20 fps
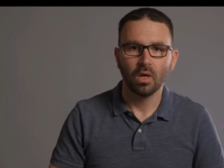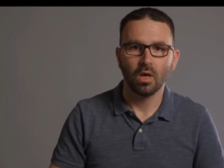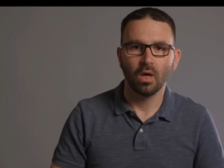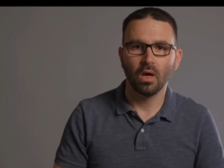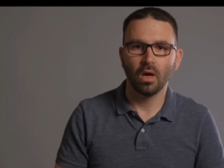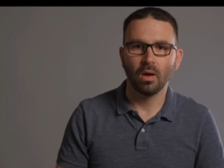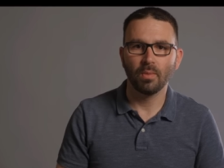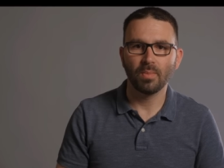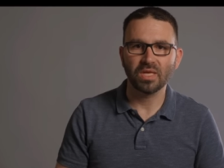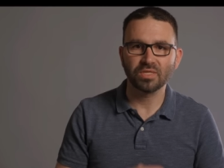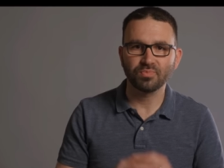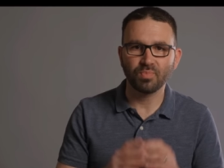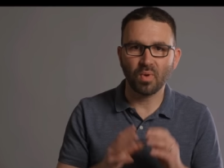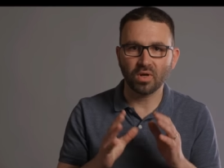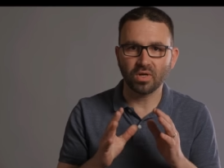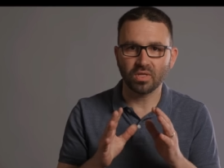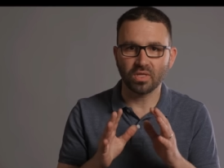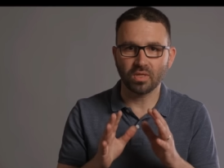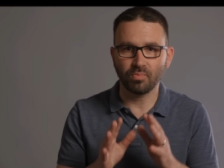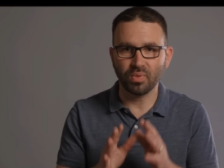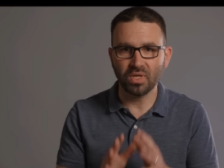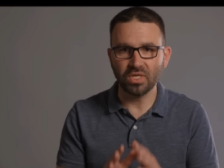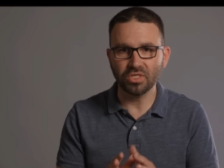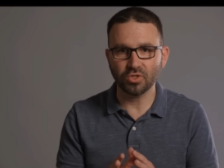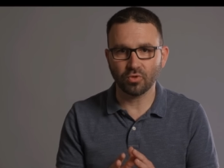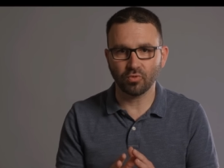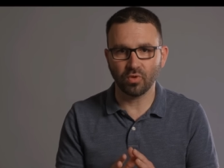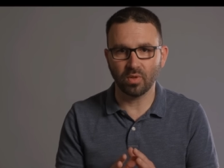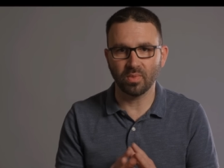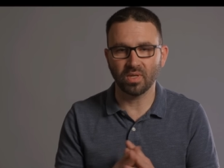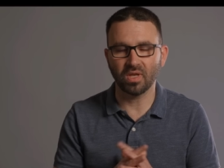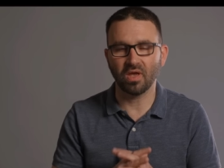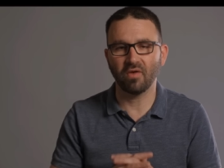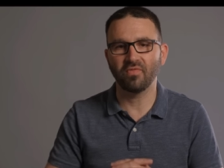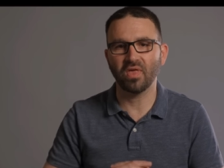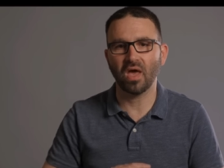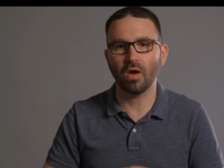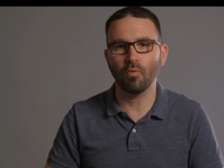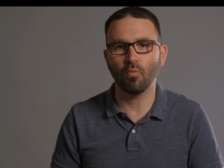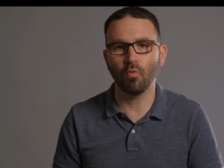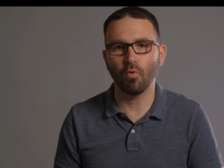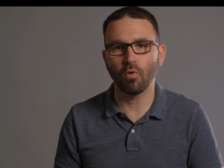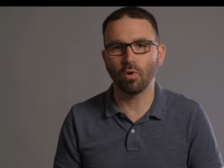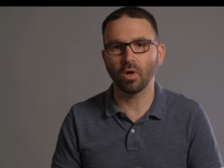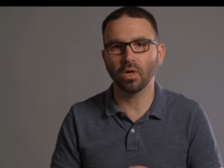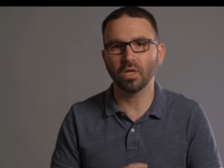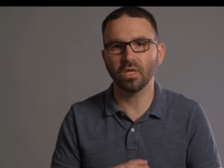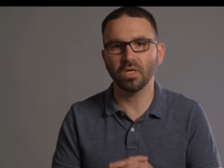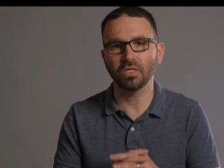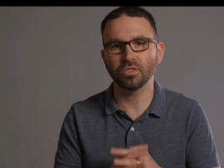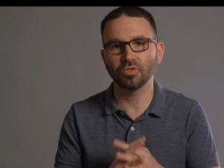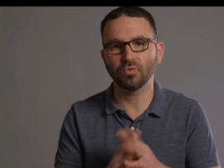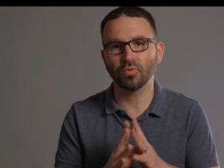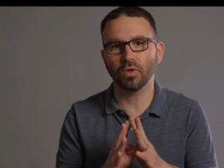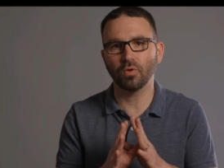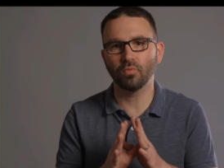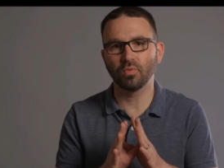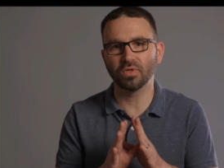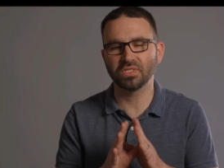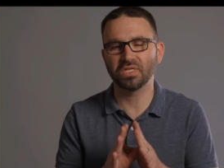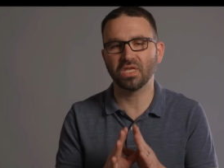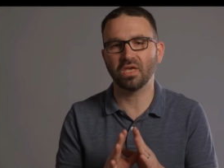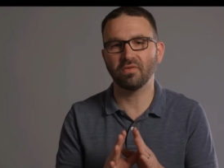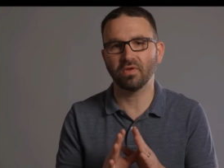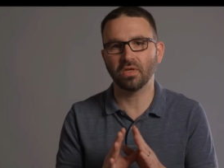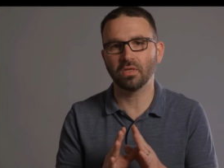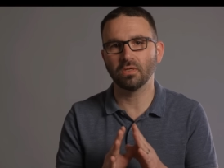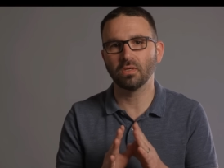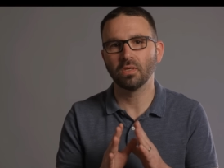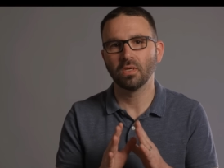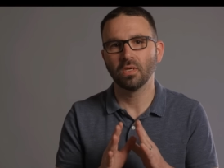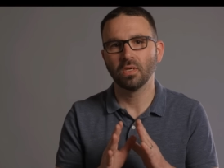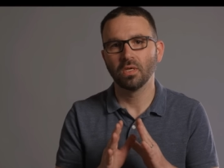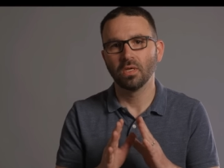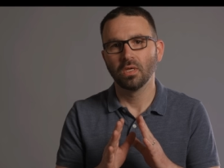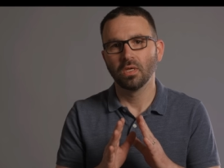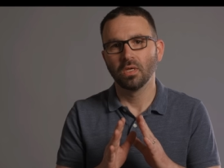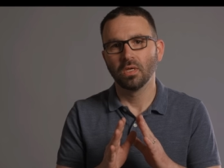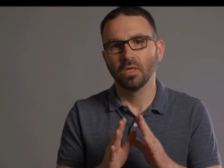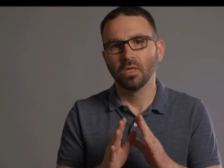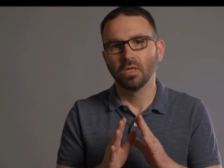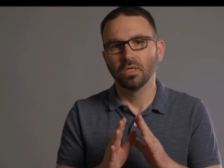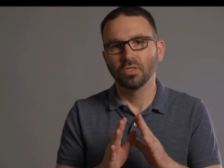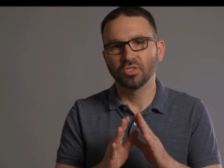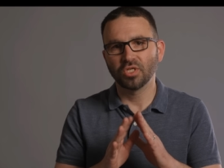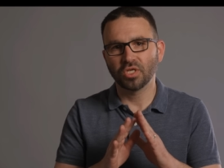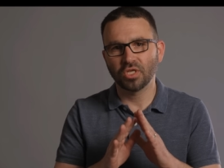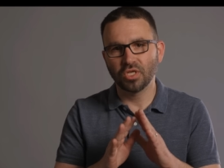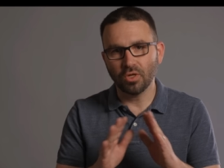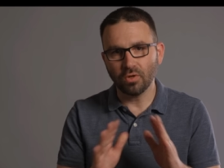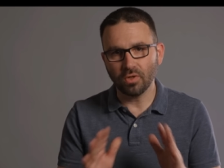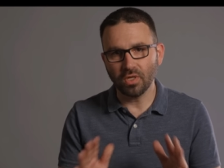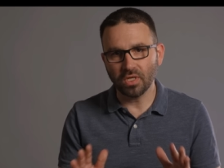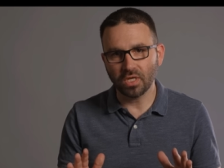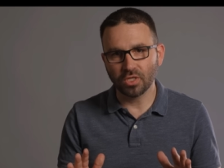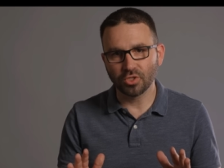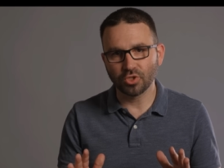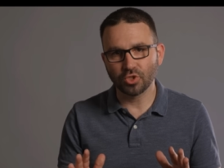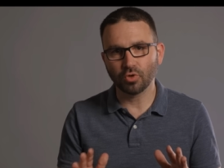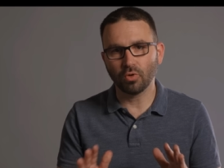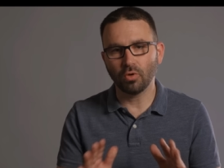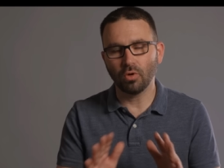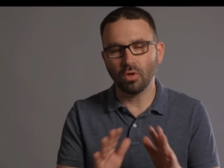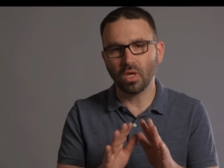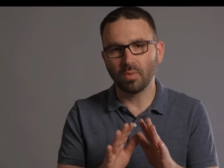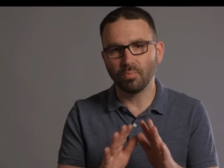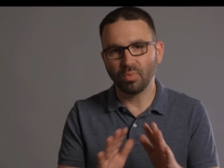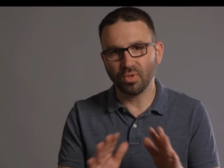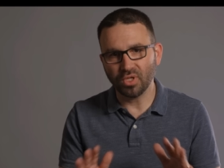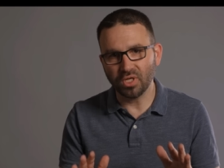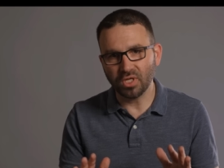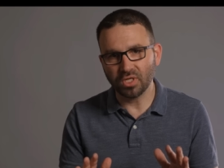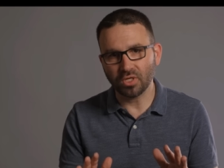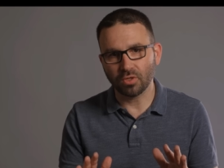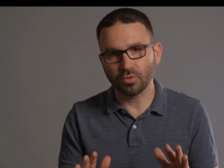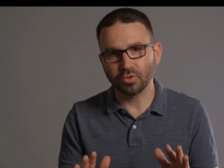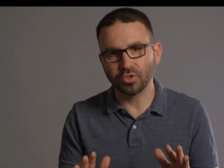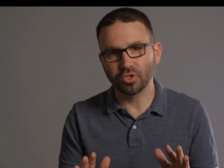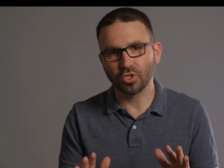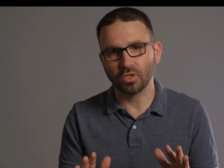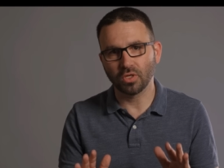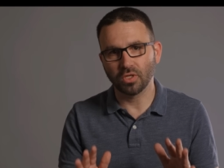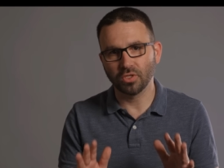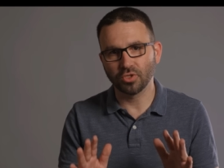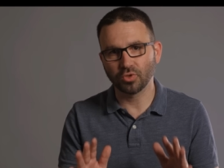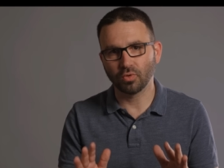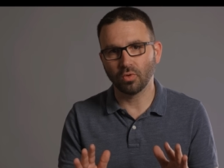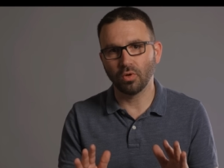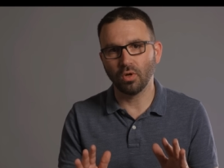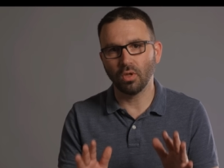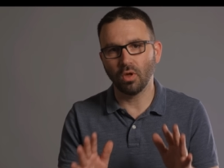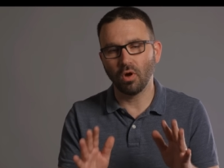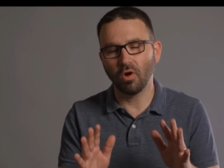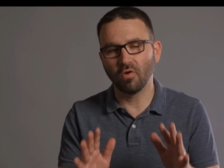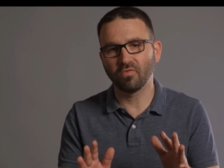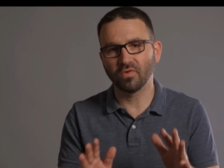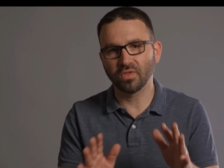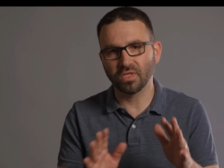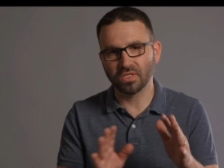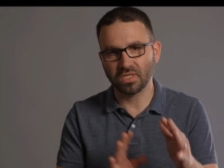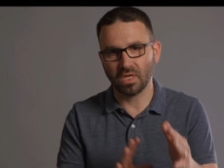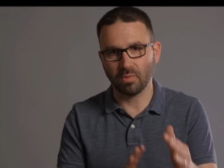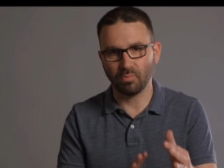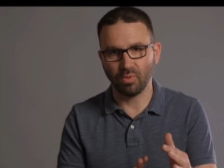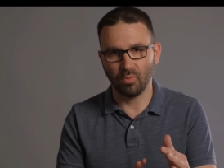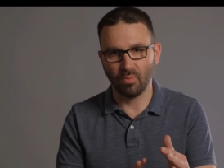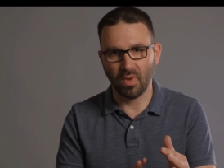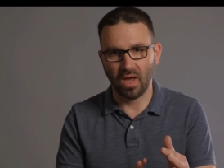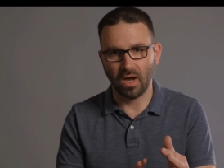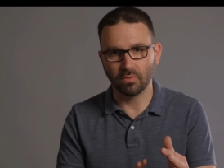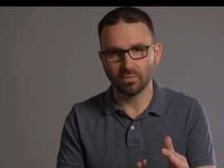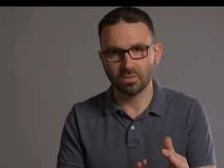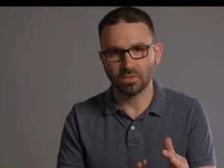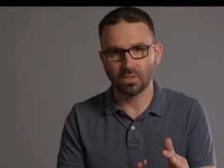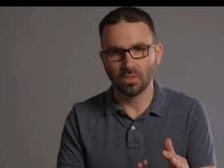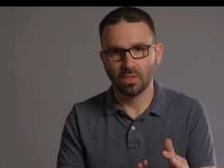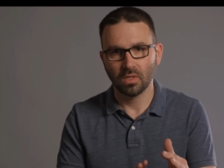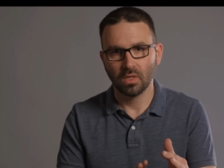Um, as part of the peace agreement of that war, Israel was given security control and political t- control over the Temple Mount.